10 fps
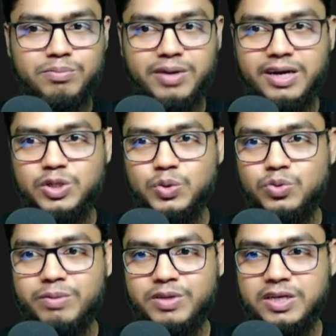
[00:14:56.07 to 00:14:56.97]
my
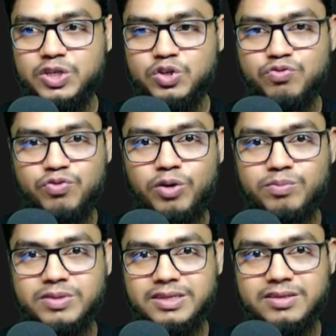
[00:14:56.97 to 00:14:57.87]
to-do application
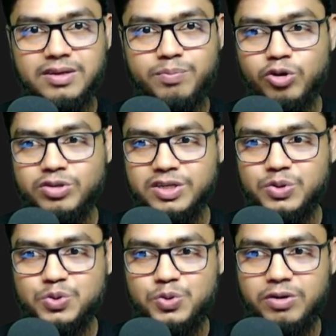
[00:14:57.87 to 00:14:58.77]
from this project
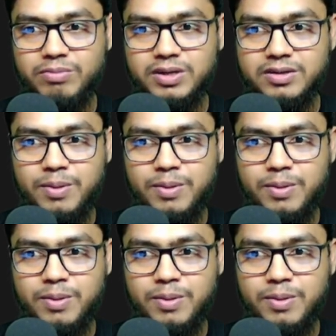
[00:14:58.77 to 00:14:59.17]
requirement.